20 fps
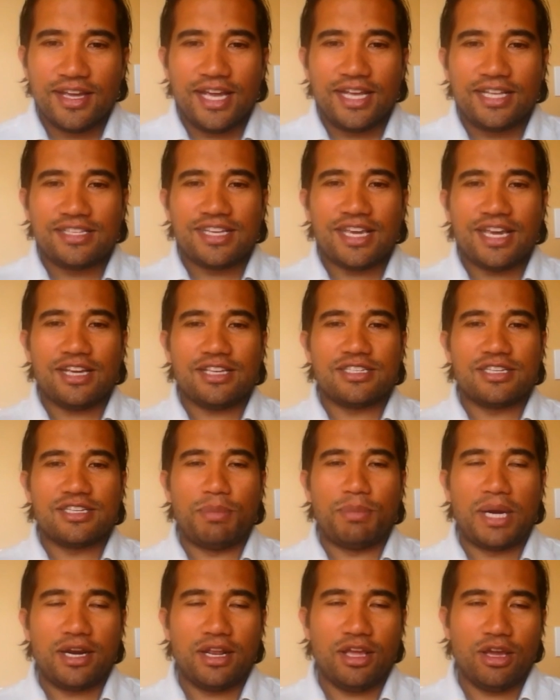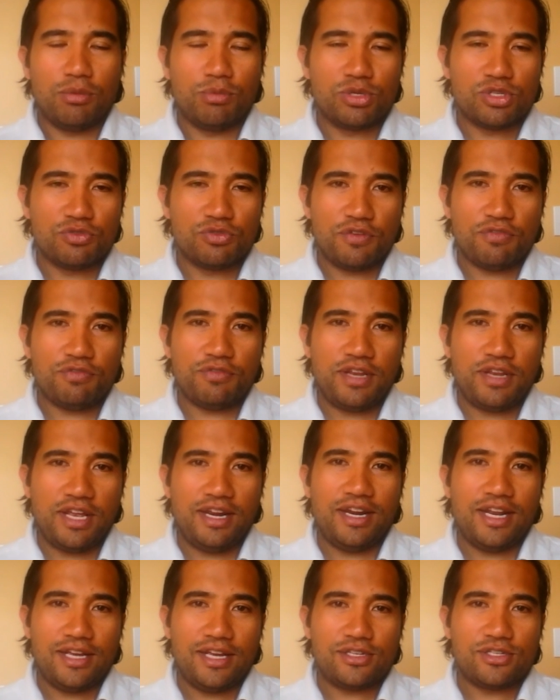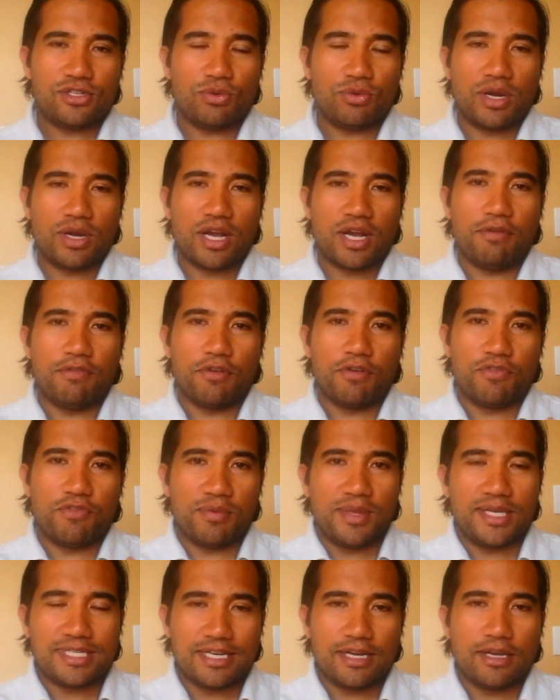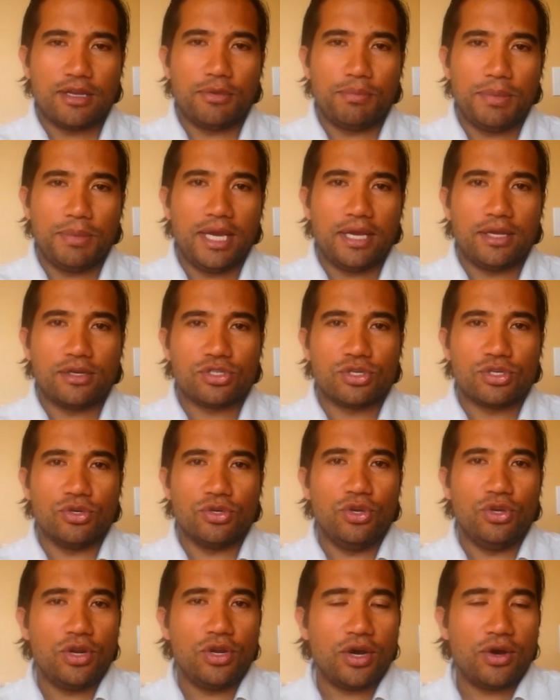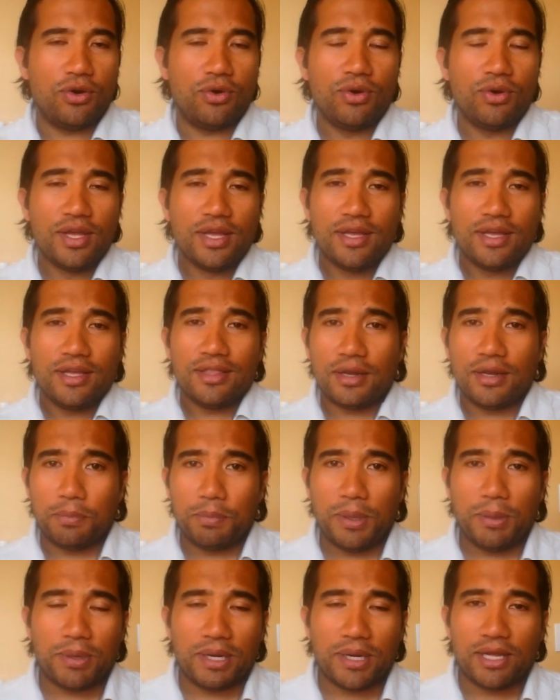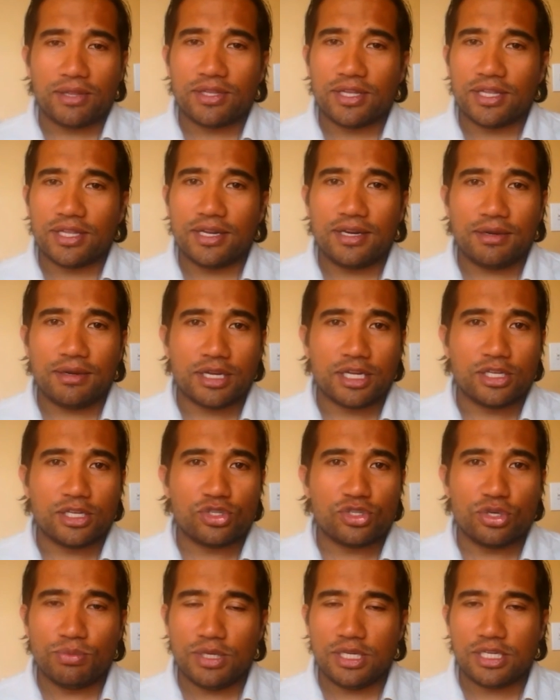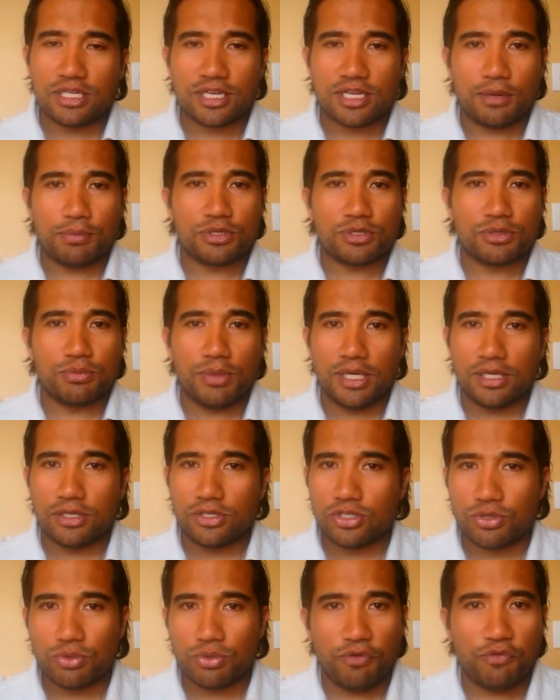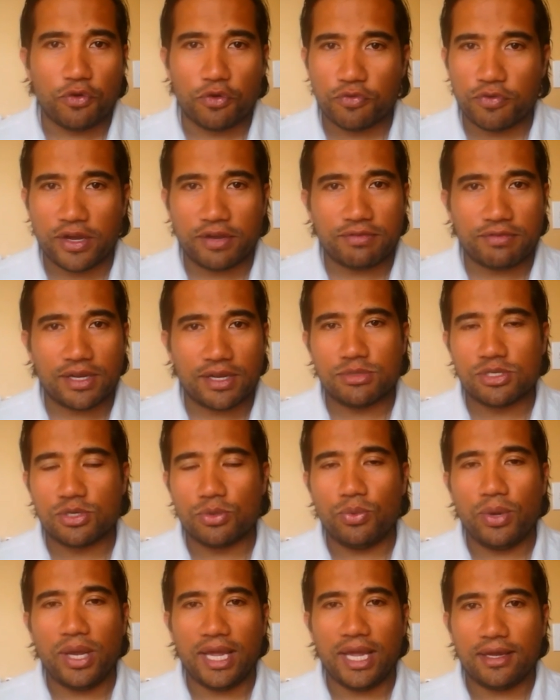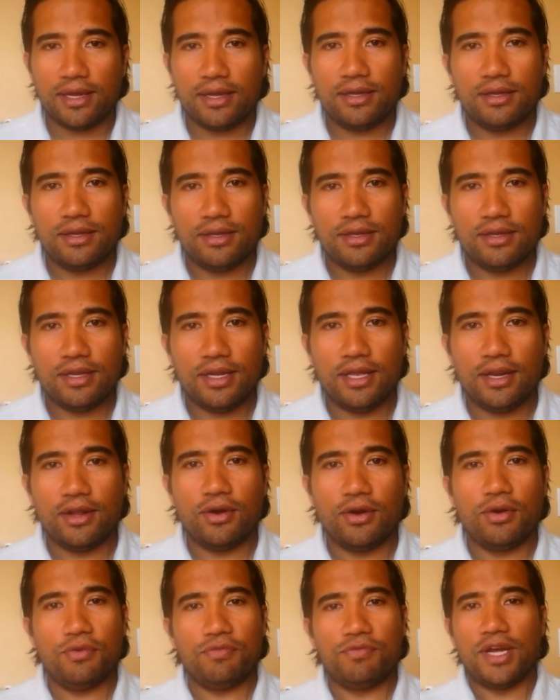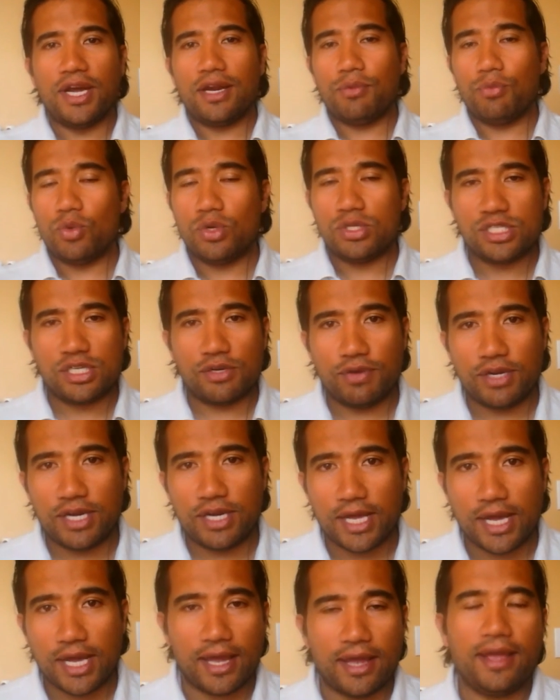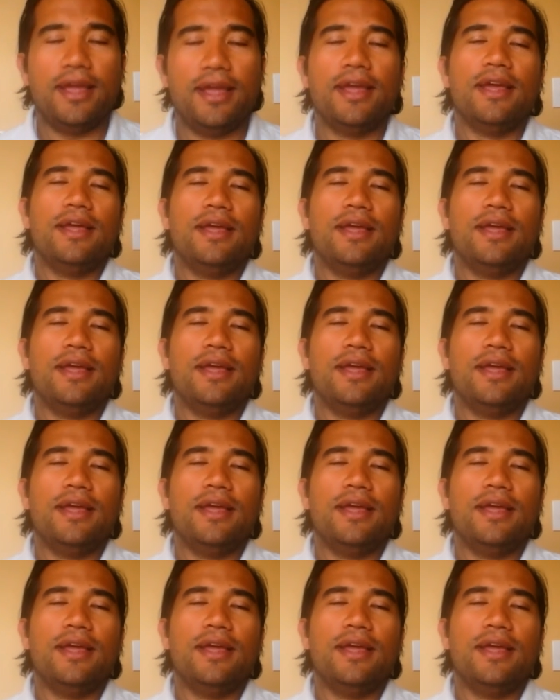It takes the body almost 15 days to recover from that single meal. So there are people out there that consume these types of meals 3, 4, 5 times a week, if not once every day.